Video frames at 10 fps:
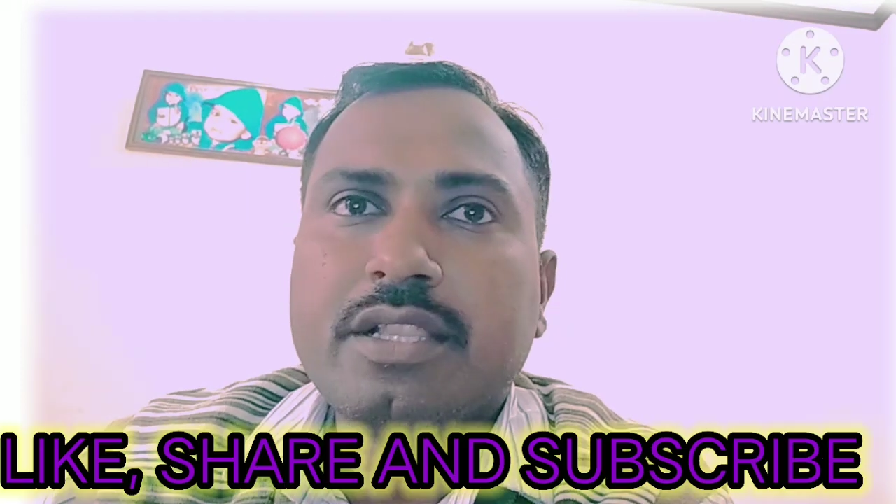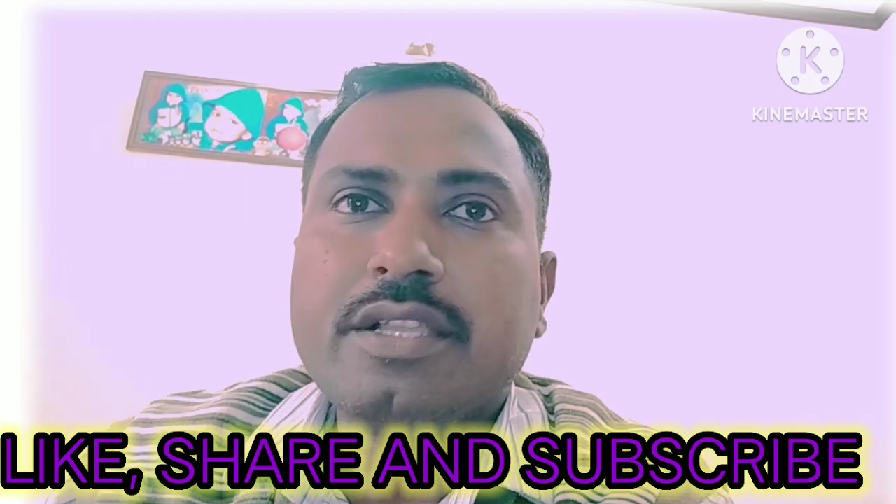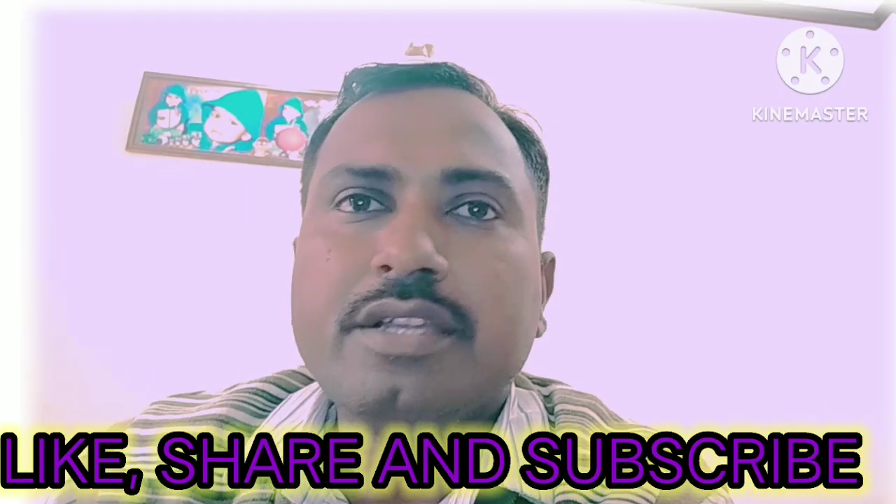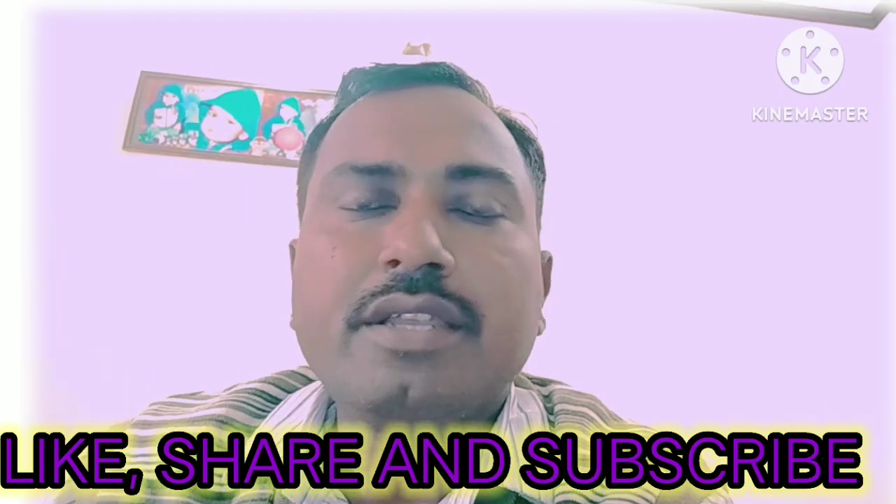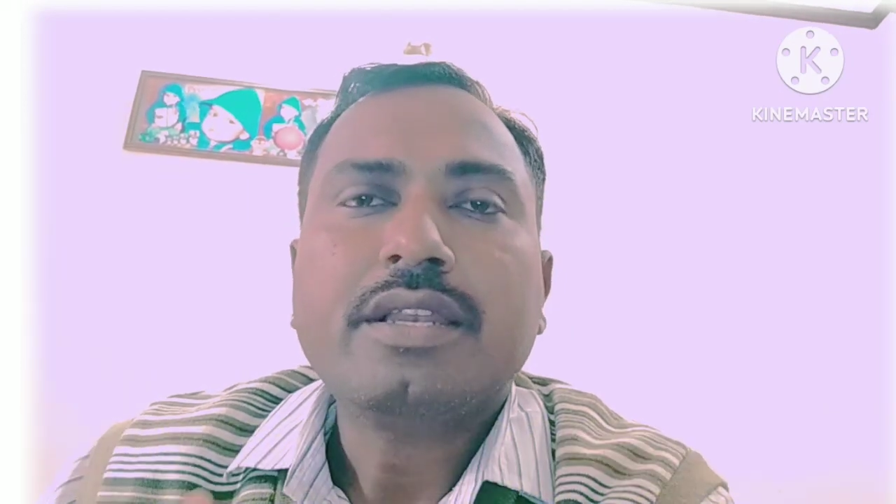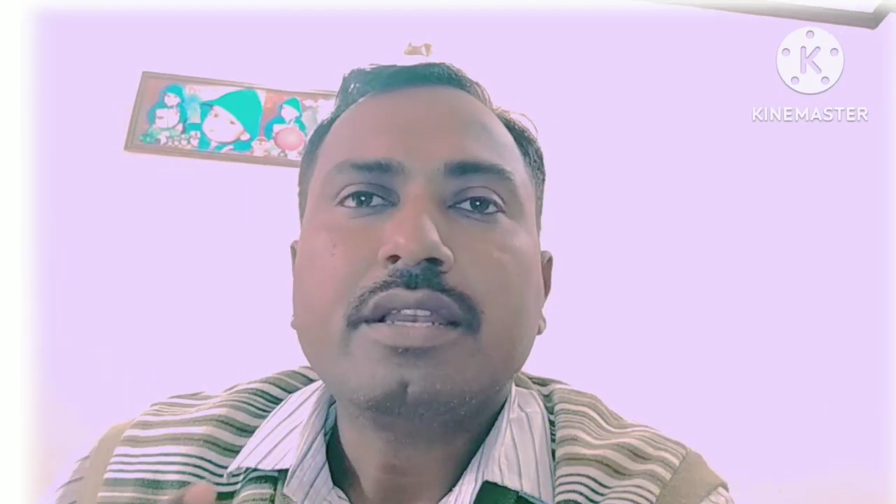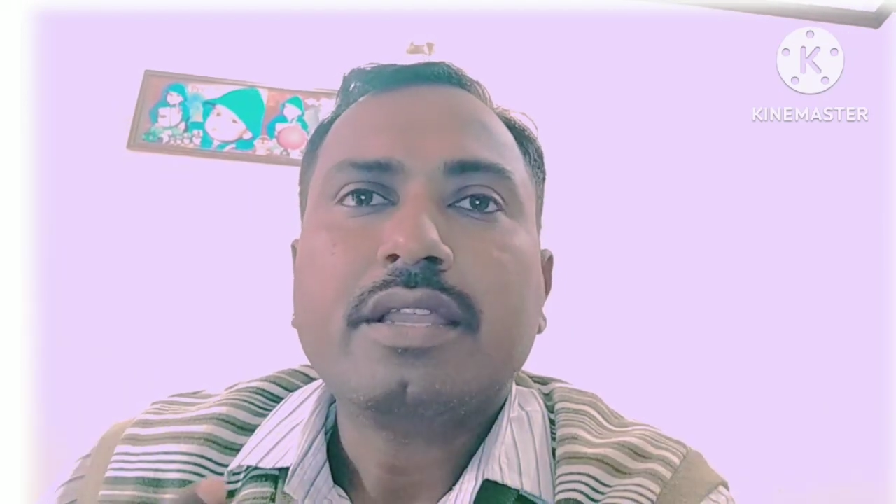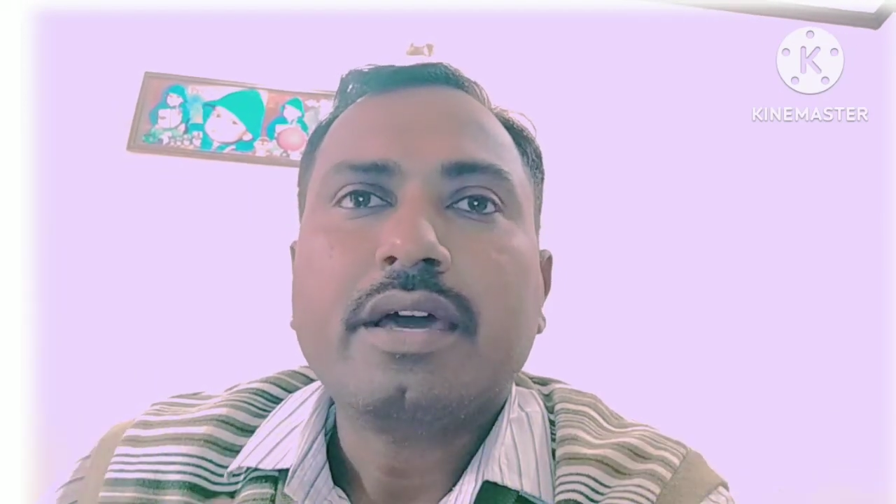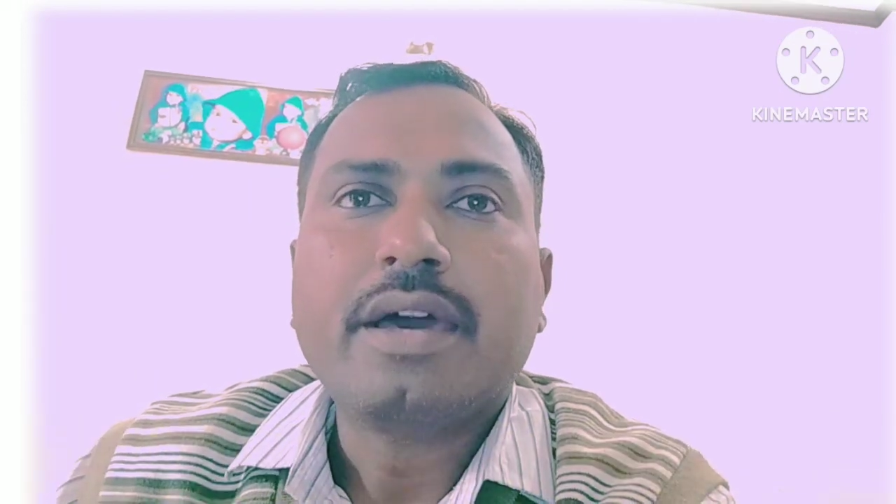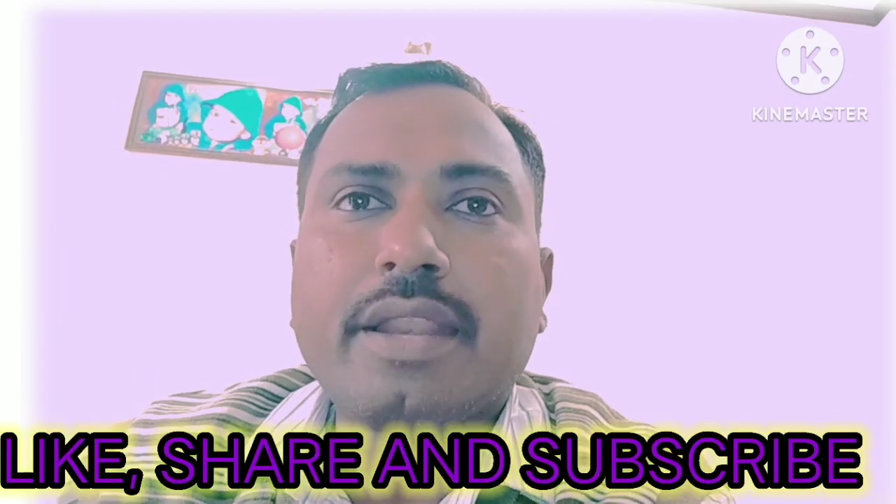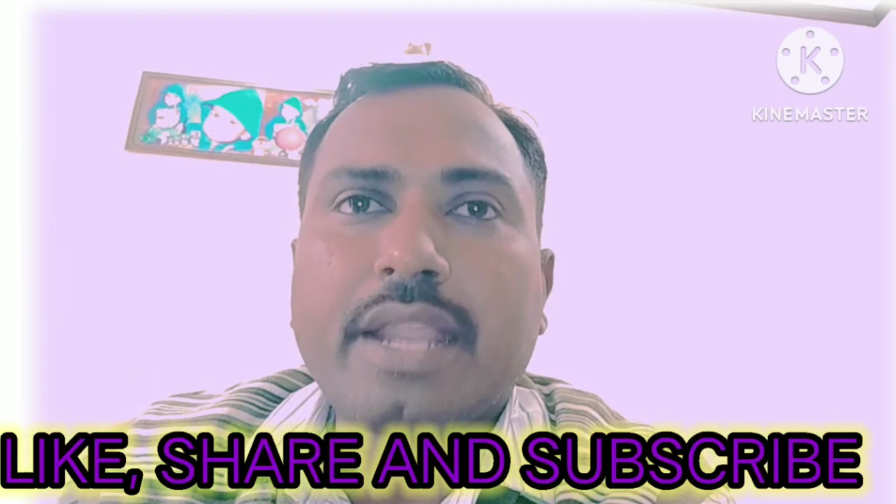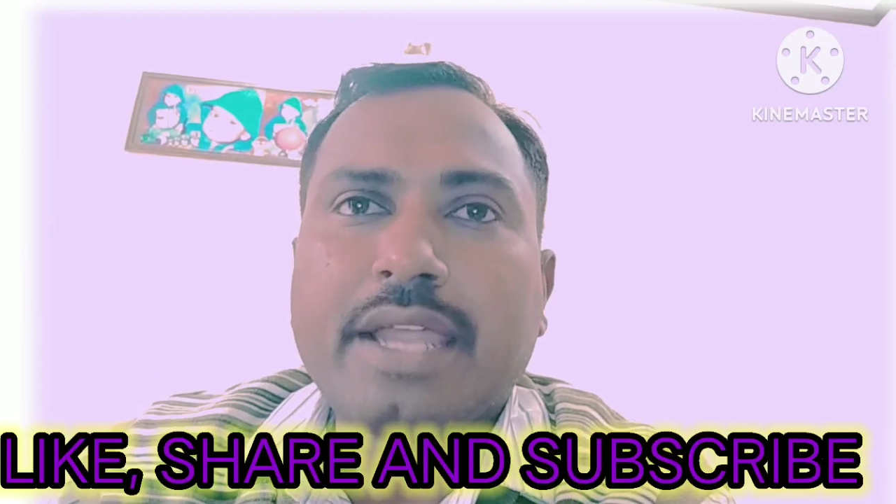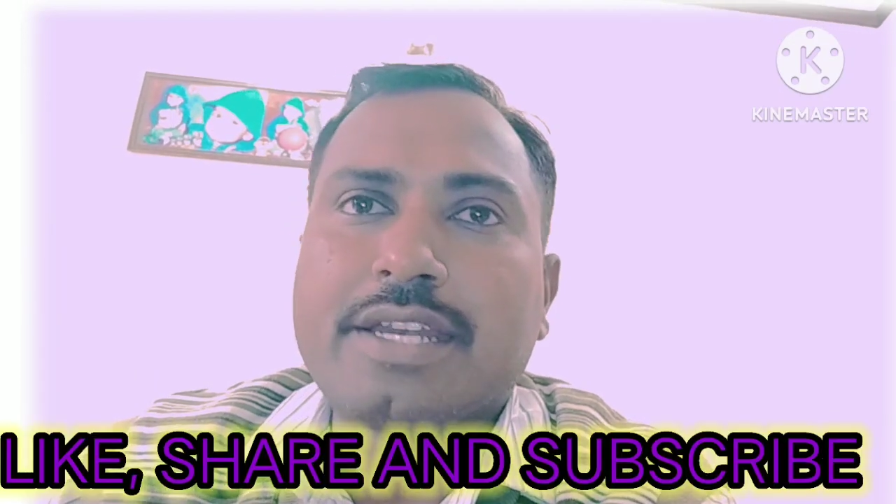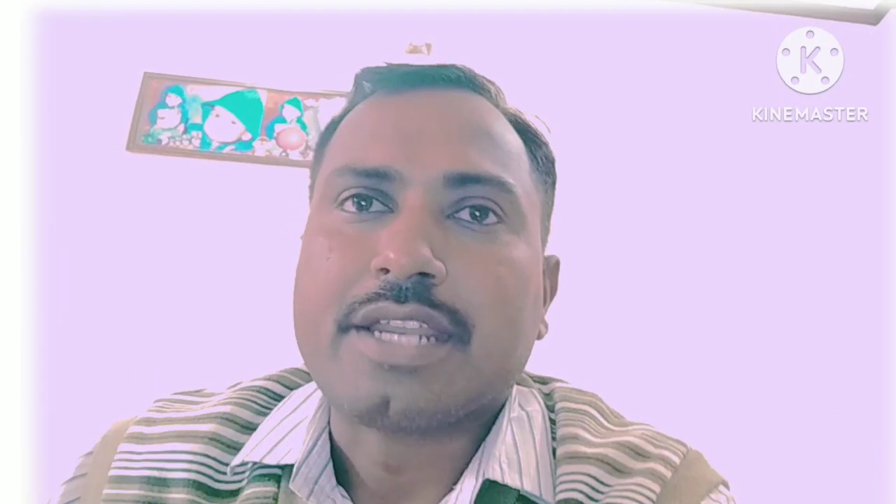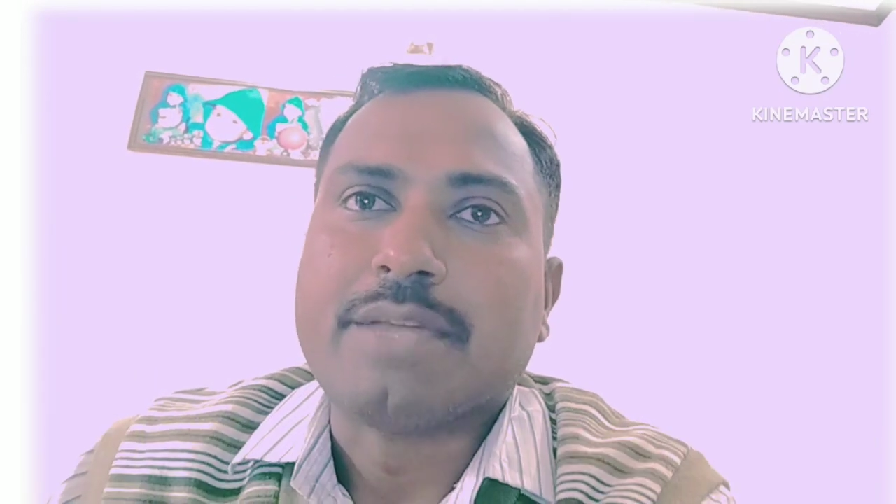little
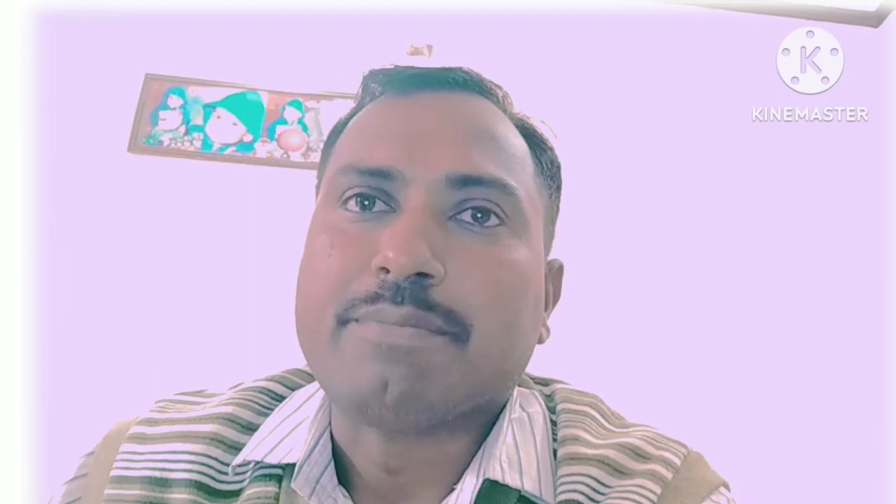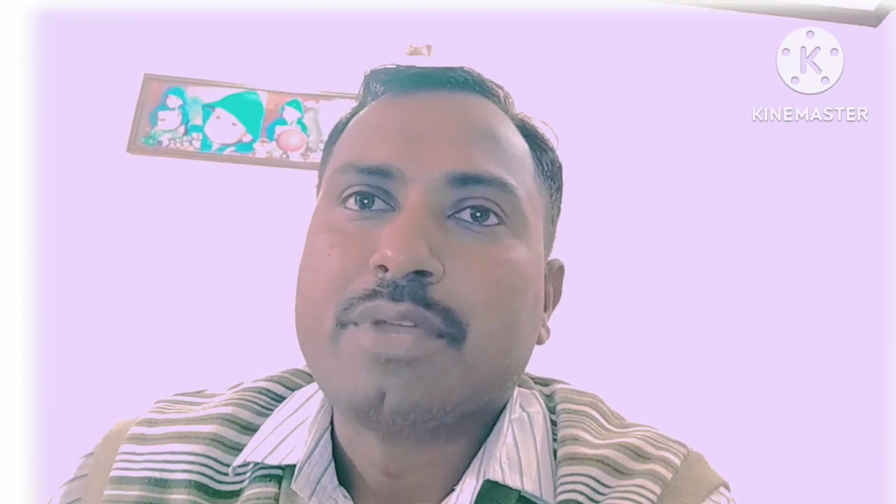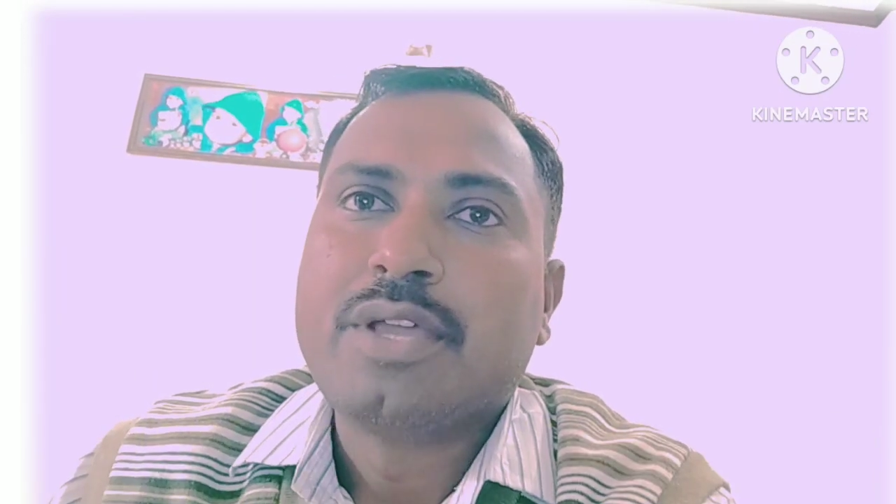rat trap,